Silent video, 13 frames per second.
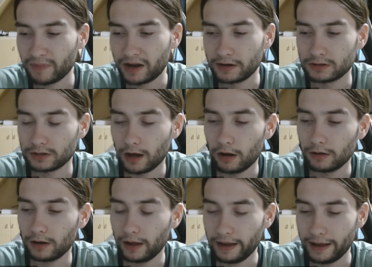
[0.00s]
It's
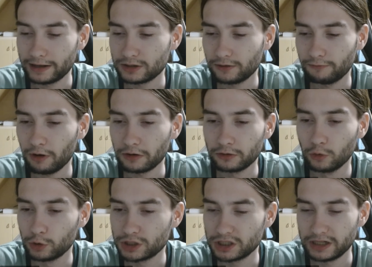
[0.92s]
fucking
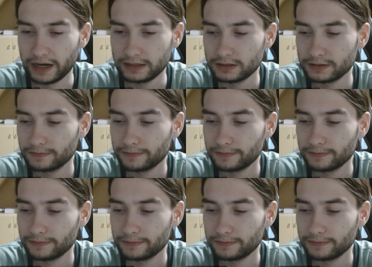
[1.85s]
looks shit.